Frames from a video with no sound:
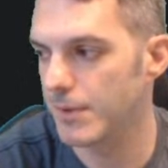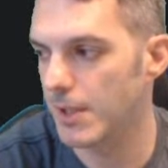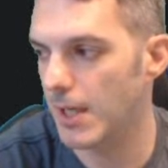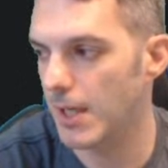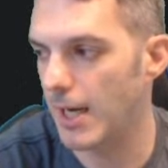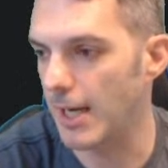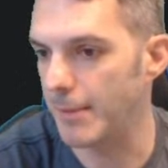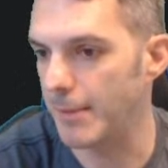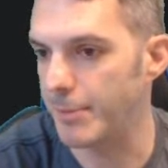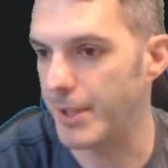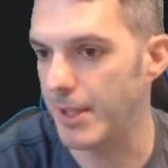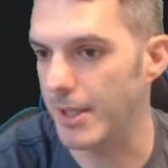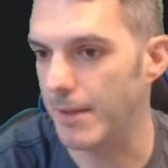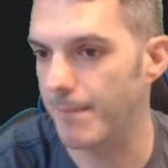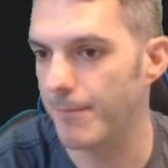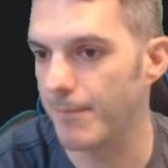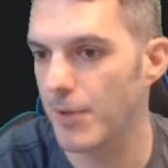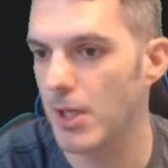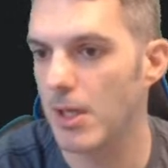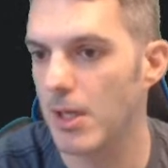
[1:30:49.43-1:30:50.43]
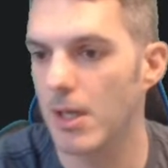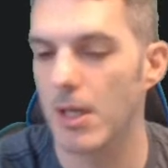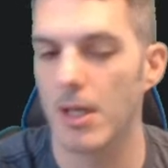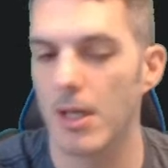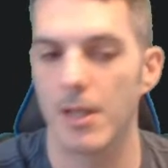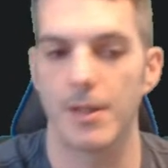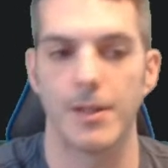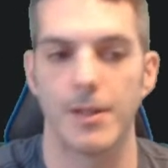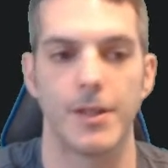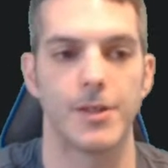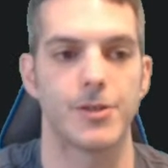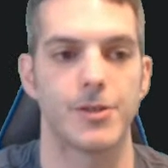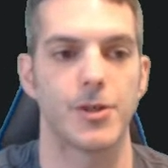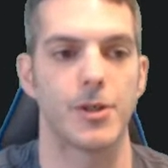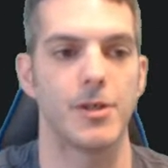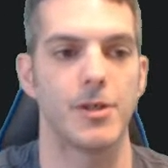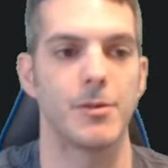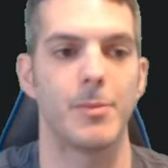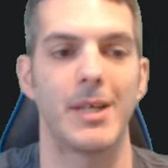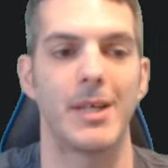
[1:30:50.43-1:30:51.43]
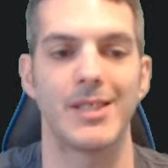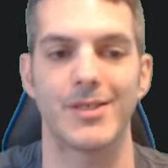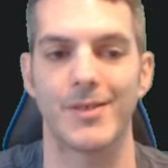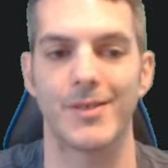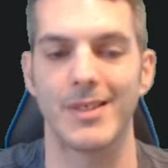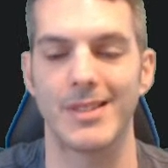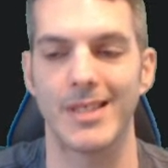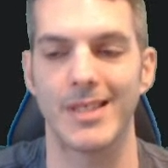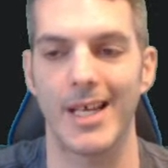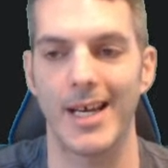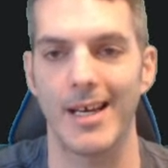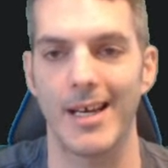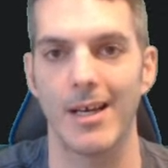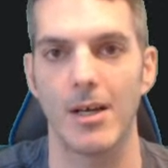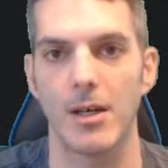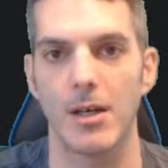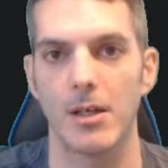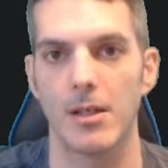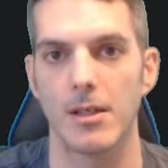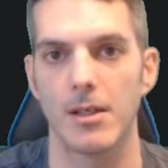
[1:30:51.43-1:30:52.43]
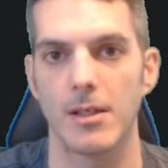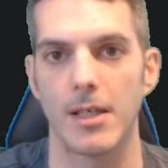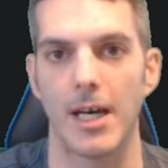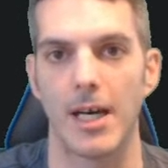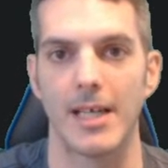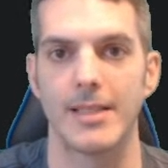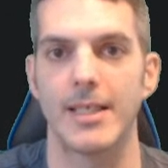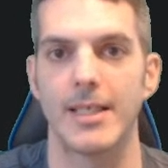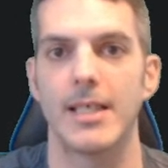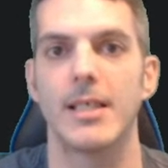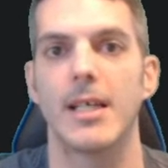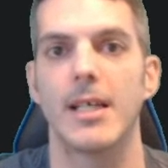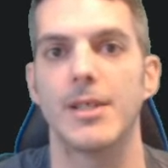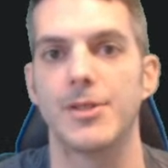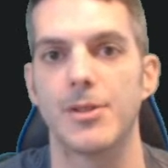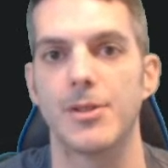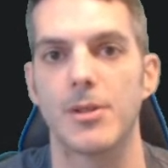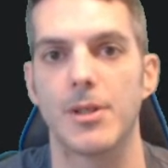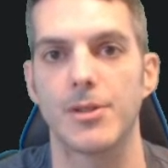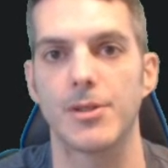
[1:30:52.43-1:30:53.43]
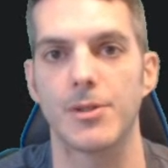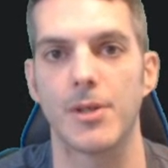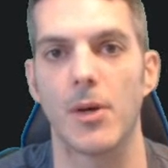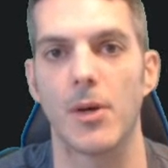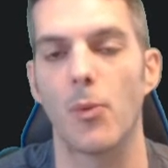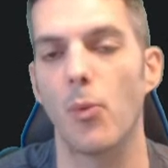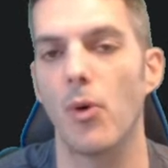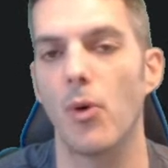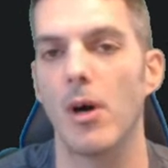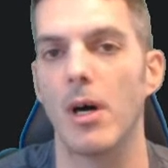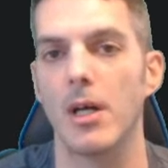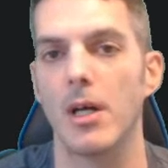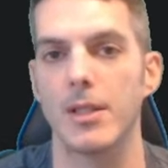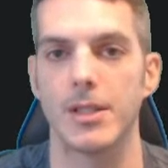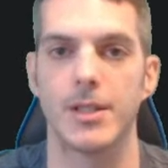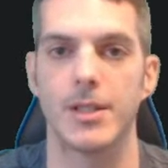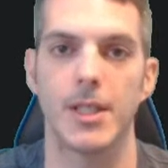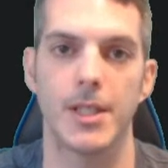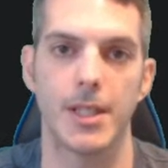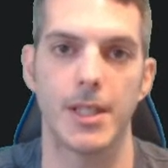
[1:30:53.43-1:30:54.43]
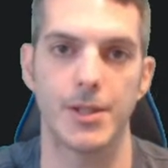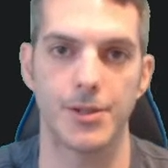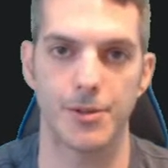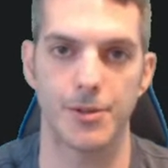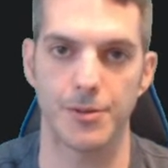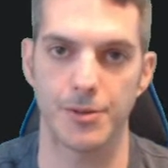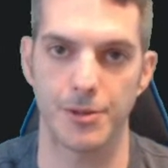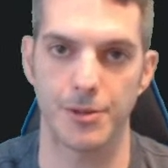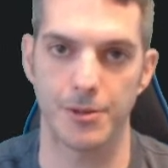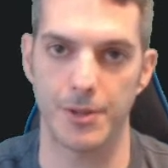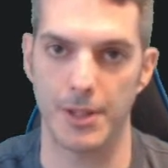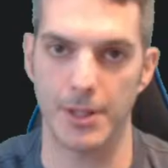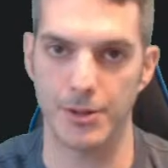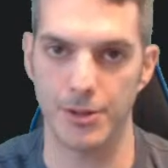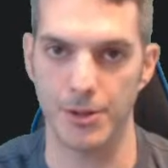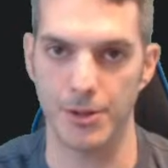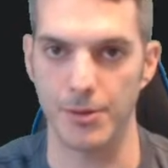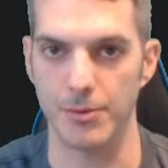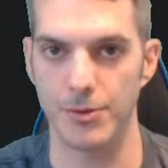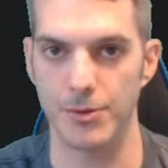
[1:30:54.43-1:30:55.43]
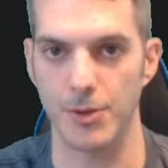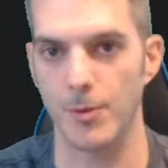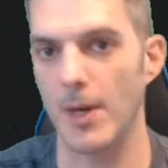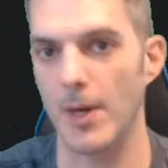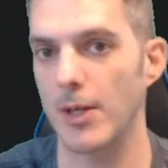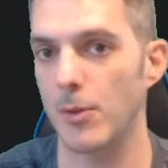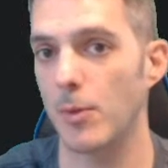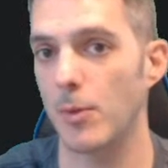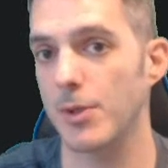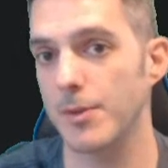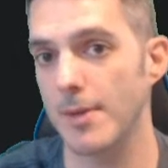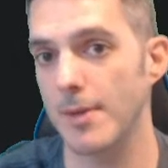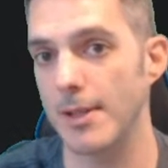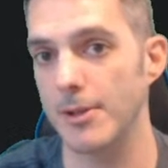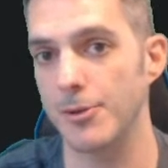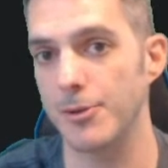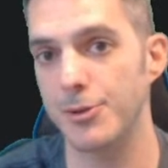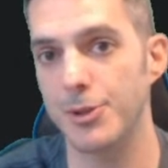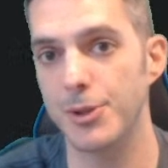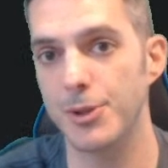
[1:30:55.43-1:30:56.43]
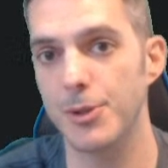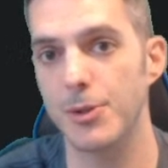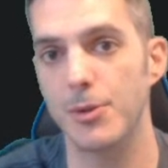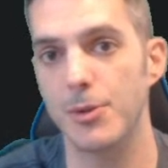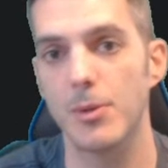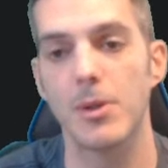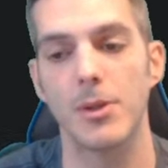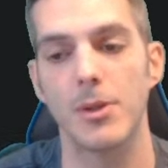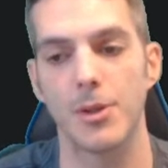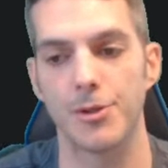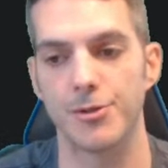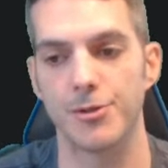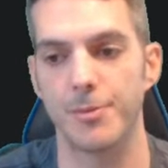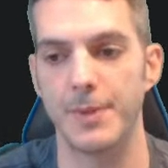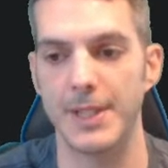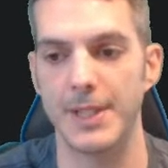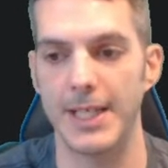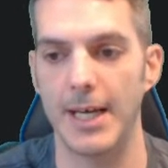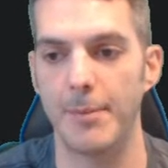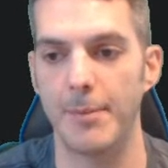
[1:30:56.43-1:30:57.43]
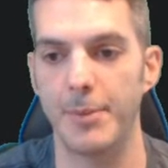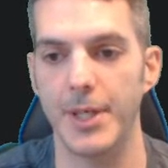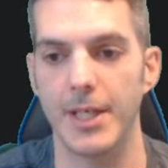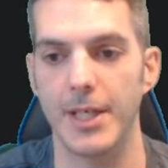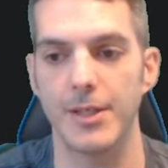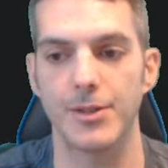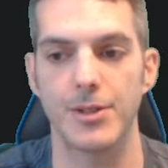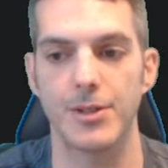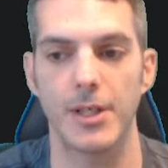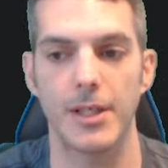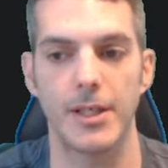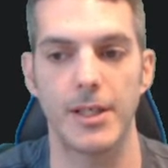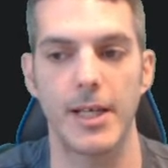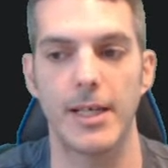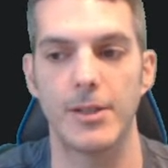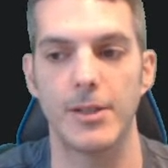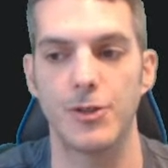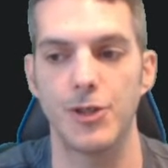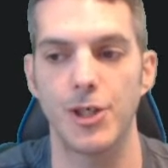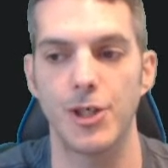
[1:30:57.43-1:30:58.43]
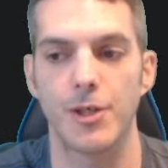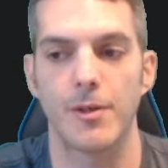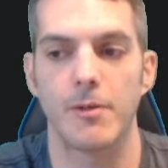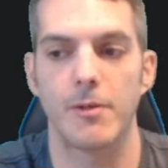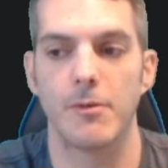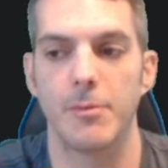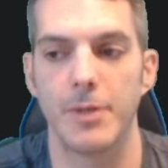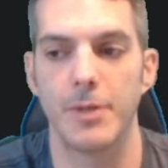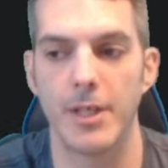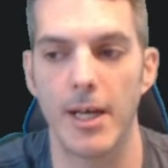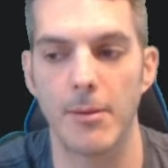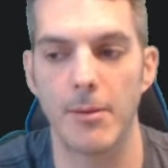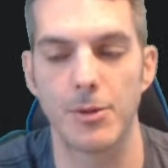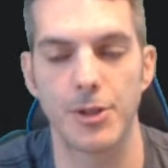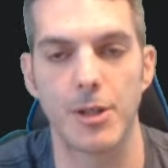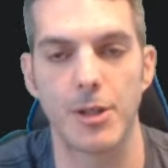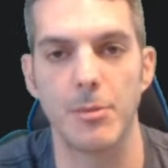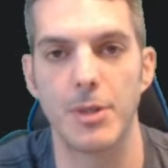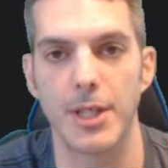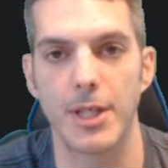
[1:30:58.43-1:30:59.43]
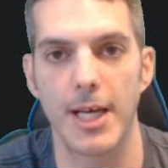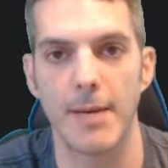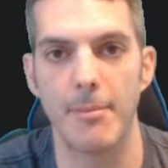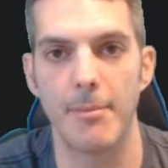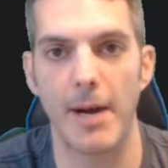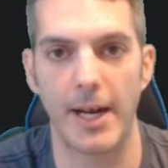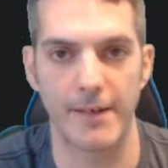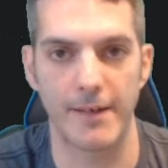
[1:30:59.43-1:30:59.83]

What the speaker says: IP. So you would basically say 10.0.0.1 to 10.0.0.2. So router 1 to router 2, those would be the IPs, and that Gre would be able to communicate back and